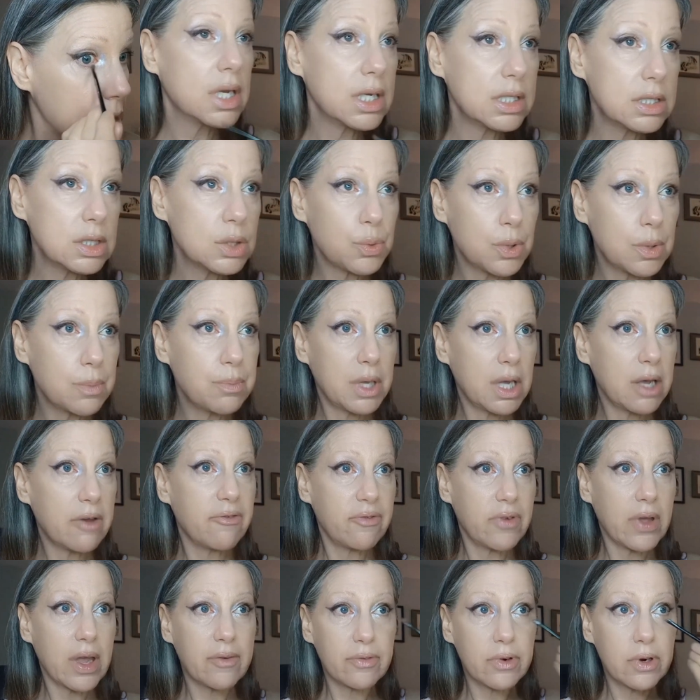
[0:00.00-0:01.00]
This would be a
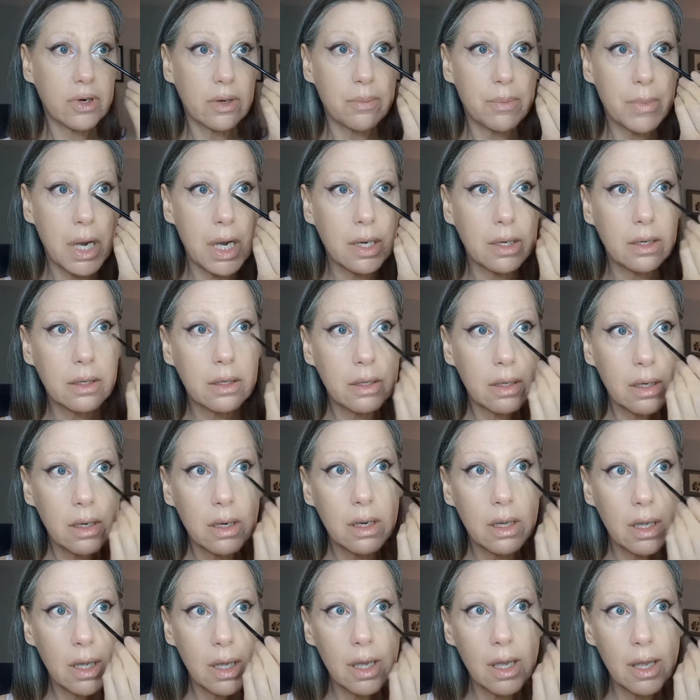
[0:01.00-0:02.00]
favorite of mine
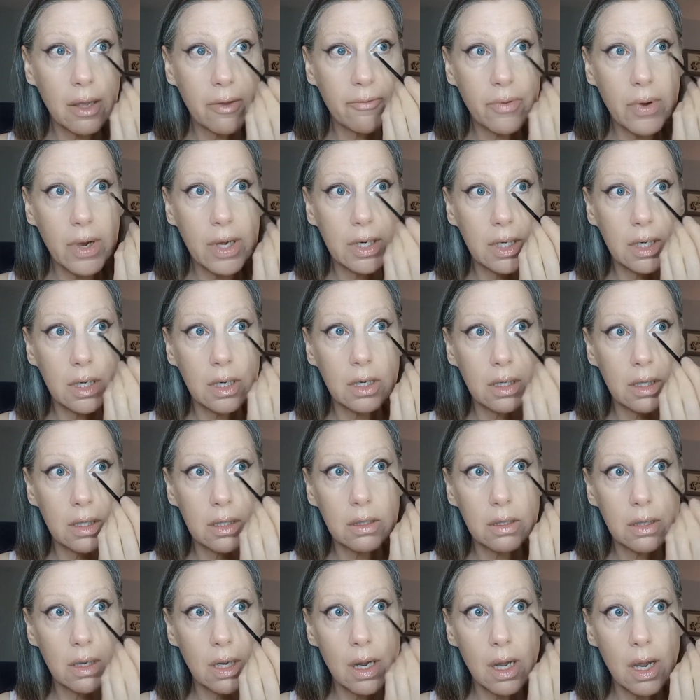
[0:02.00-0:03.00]
if I
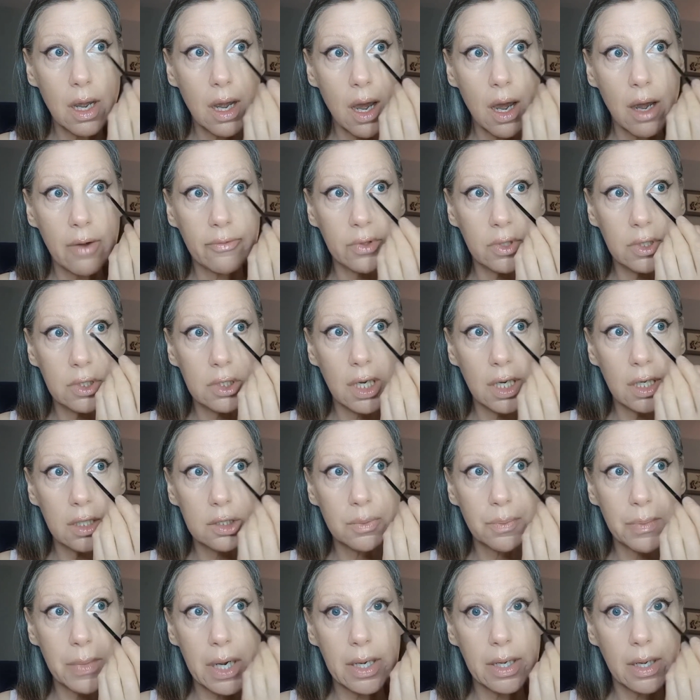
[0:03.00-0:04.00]
didn't have to
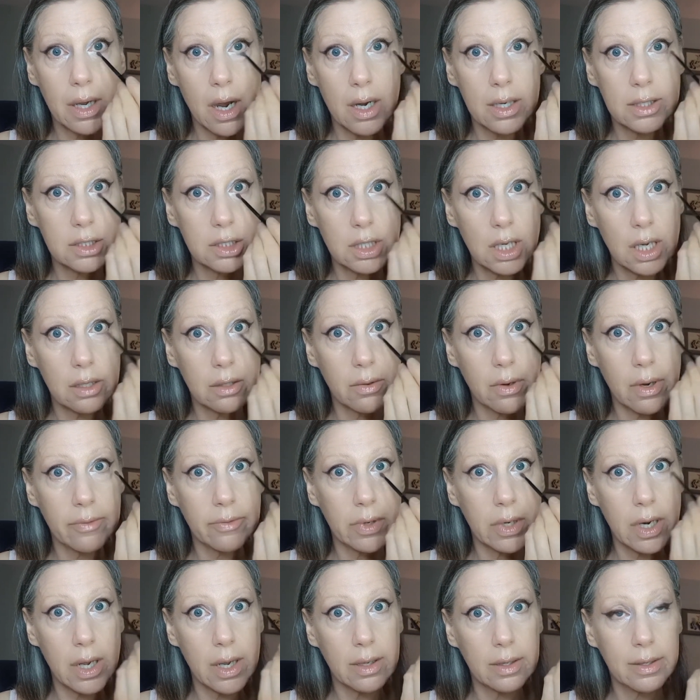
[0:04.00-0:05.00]
change my eyeshadow
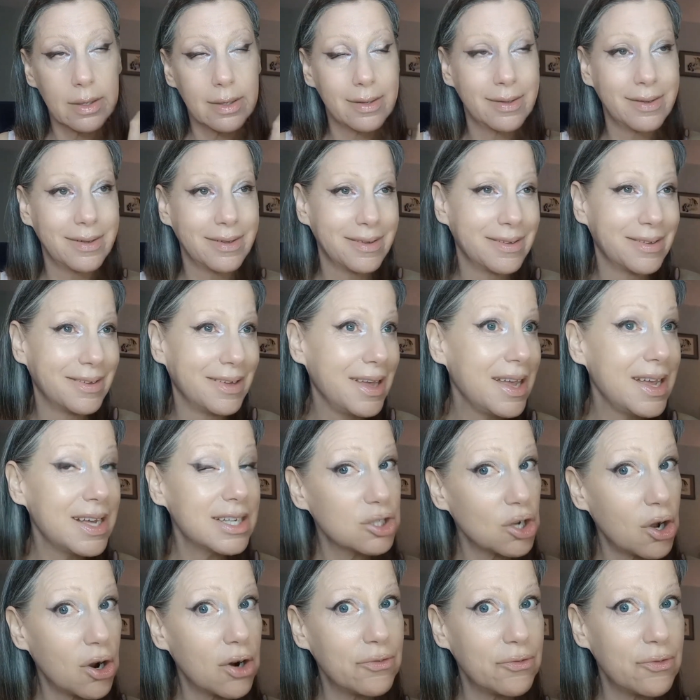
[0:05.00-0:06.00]
every day.
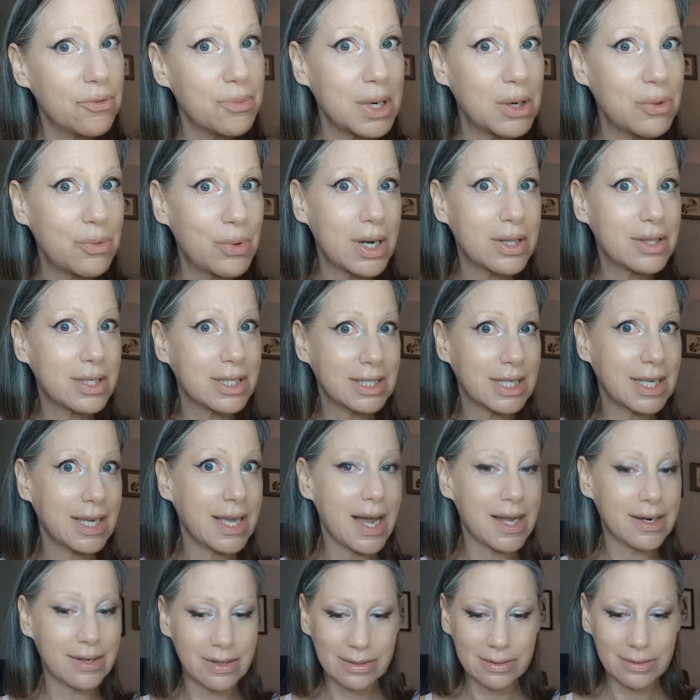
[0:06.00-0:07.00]
It's hard for me to wear this
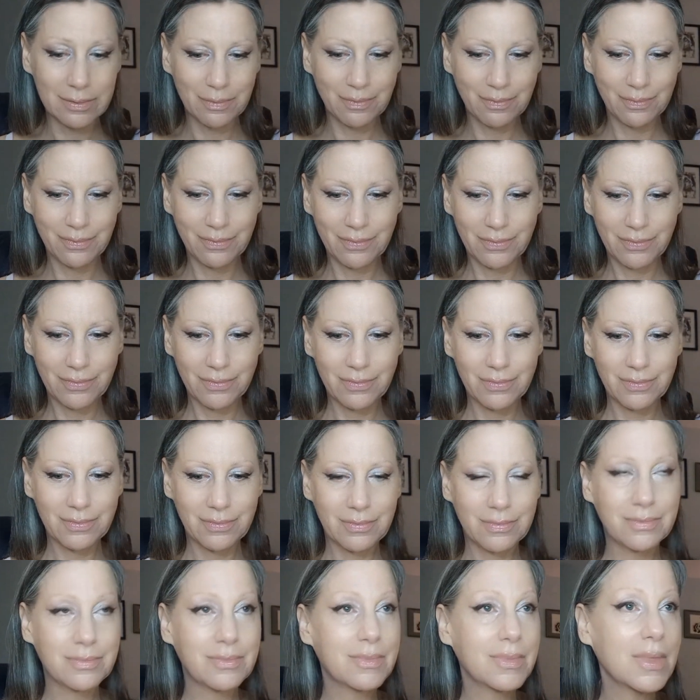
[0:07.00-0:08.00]
again.
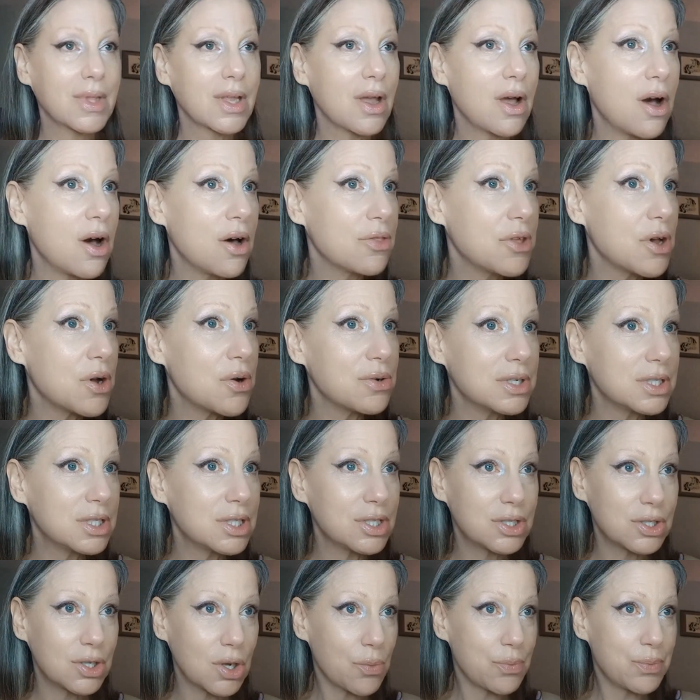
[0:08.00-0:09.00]
Although
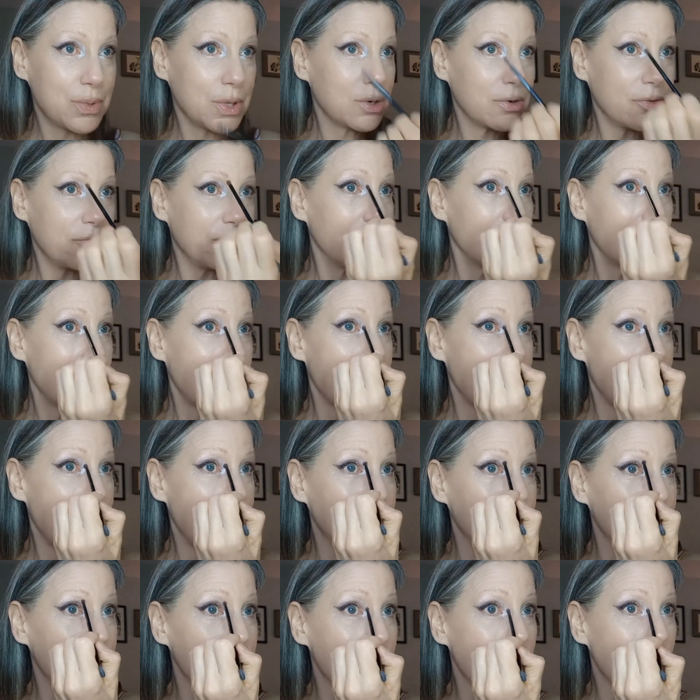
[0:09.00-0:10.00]
it's so beautiful, I
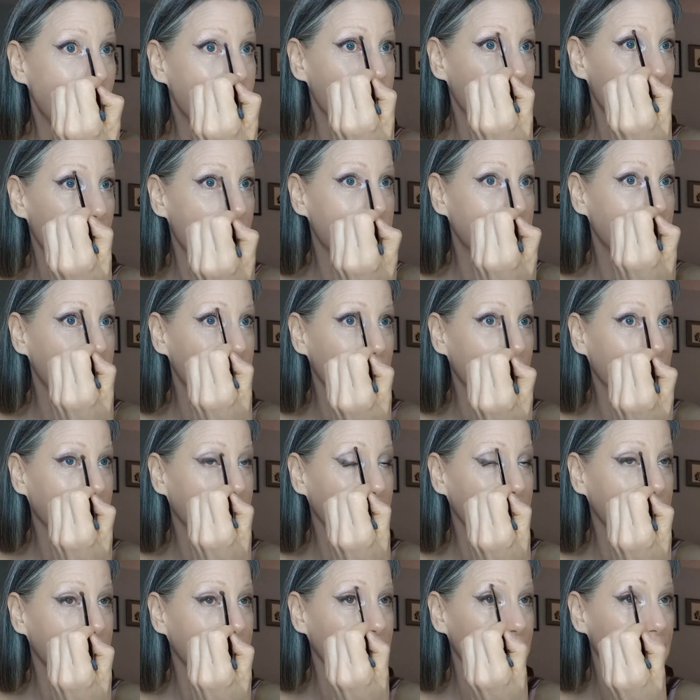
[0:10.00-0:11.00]
have no problem
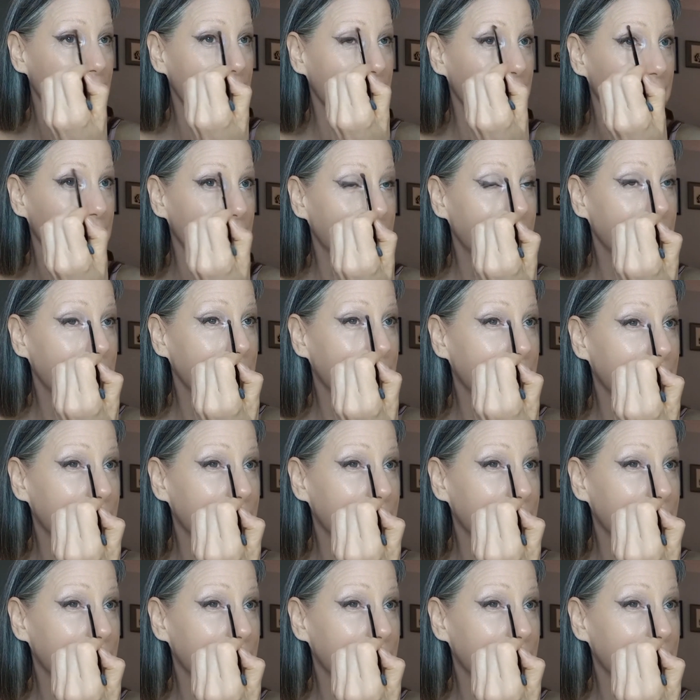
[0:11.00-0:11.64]
wearing it again.